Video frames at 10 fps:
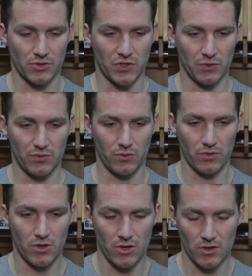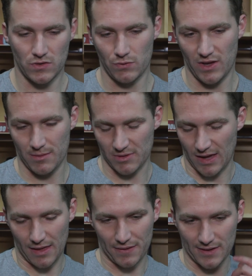two games,
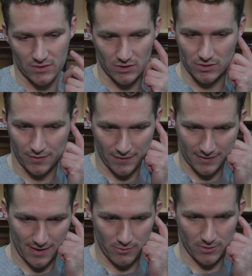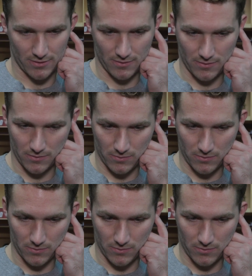I think it's a good thing that we're,